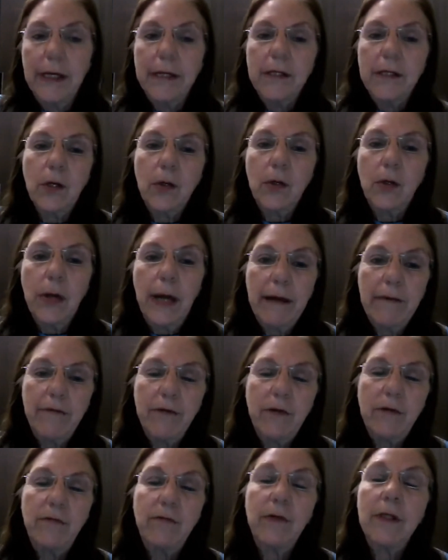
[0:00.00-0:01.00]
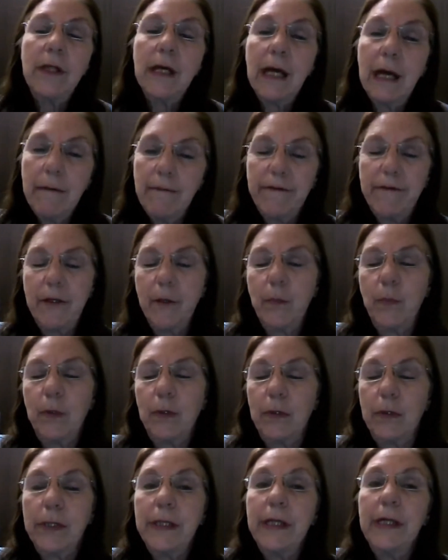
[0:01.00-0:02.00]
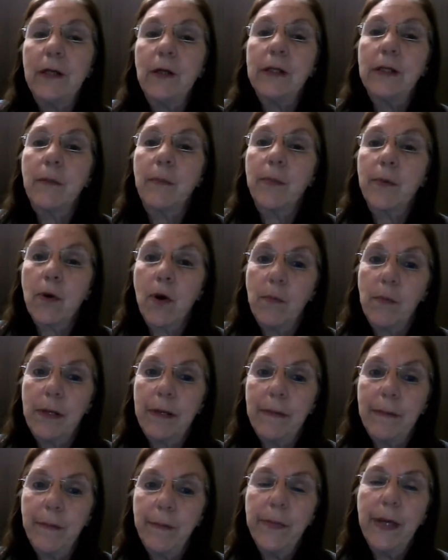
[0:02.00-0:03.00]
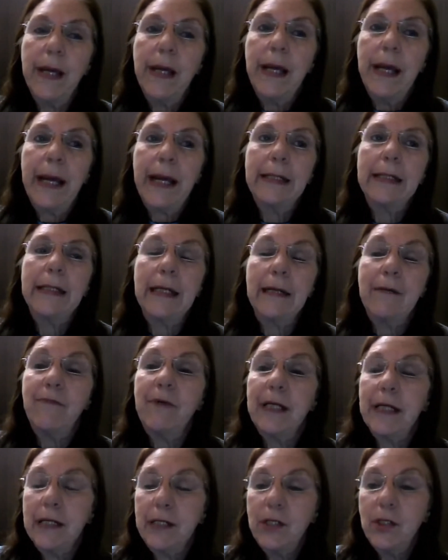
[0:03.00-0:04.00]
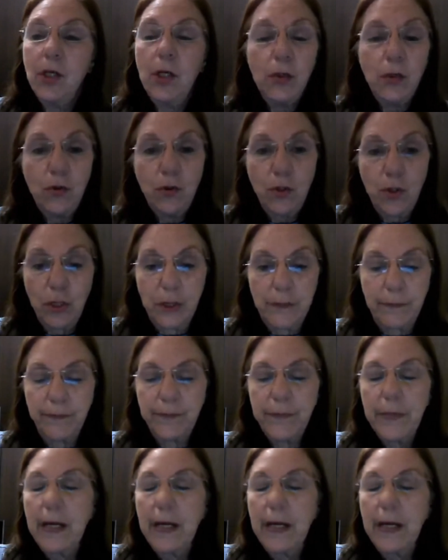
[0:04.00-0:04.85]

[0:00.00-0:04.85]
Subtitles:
So you have to feel comfortable in the problem and giving a solution.